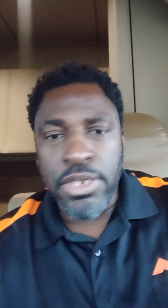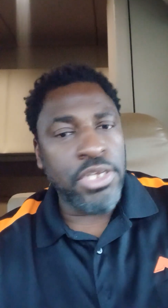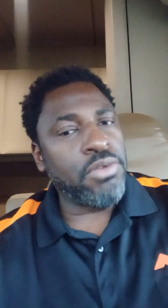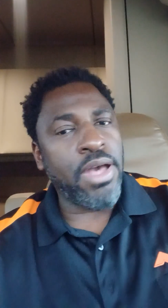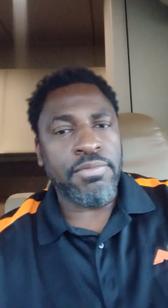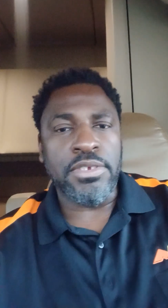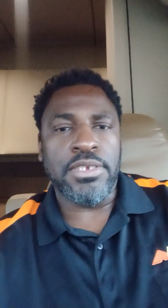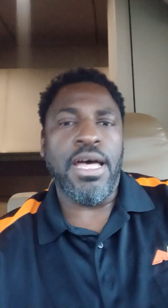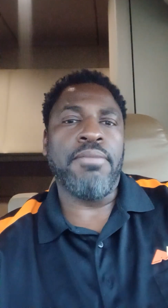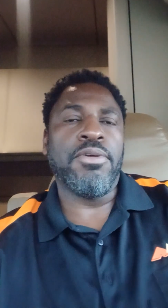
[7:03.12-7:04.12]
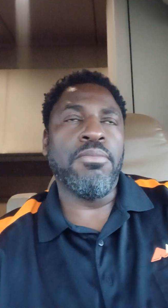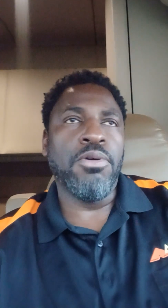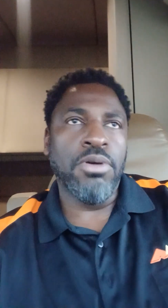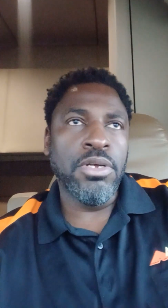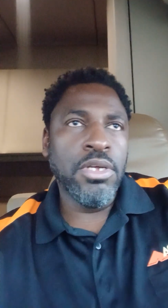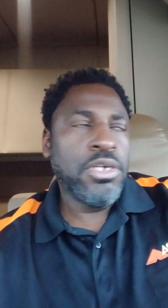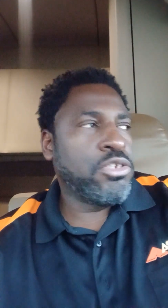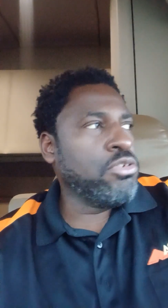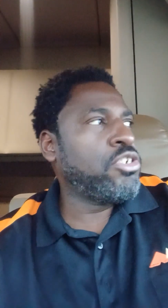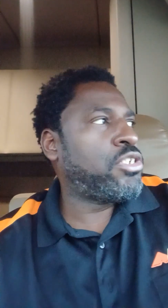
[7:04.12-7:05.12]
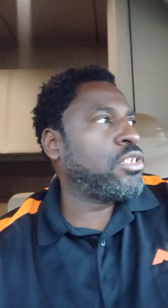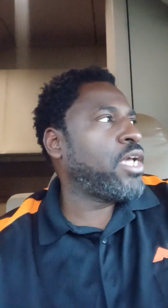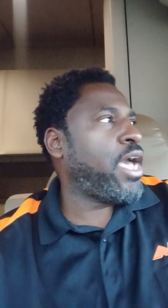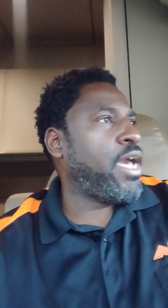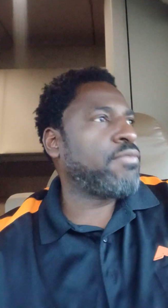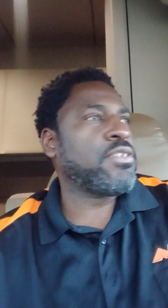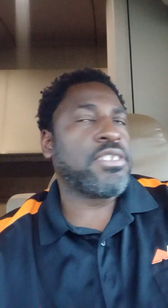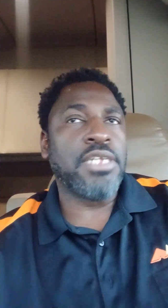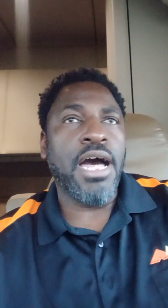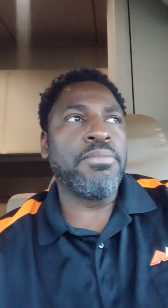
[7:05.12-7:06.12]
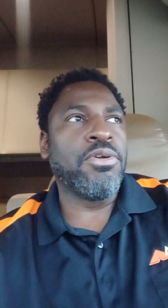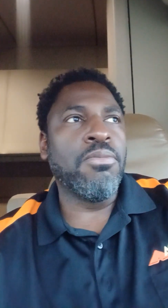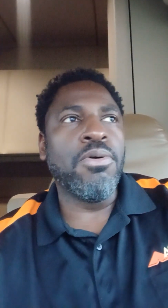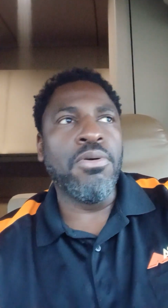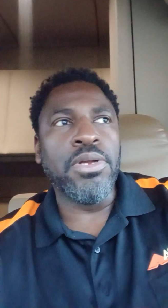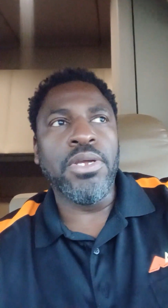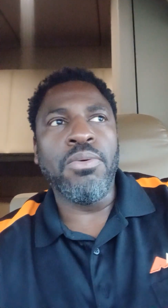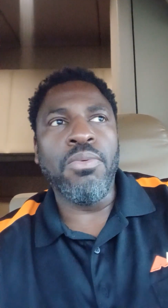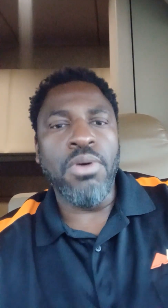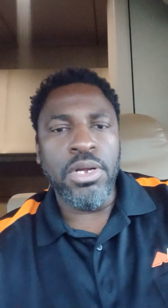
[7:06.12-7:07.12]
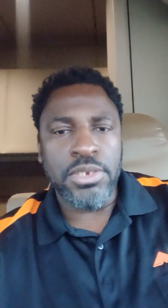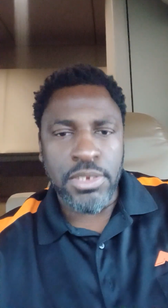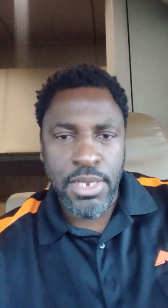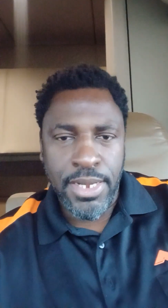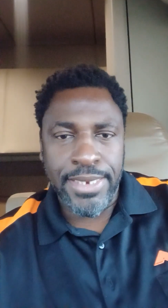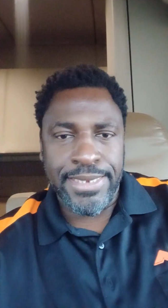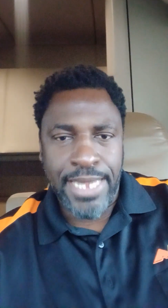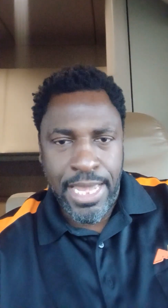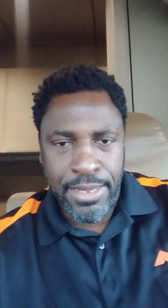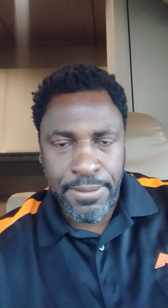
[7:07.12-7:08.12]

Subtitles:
then you don't have to stop no more. You should not have to stop no more than once a day.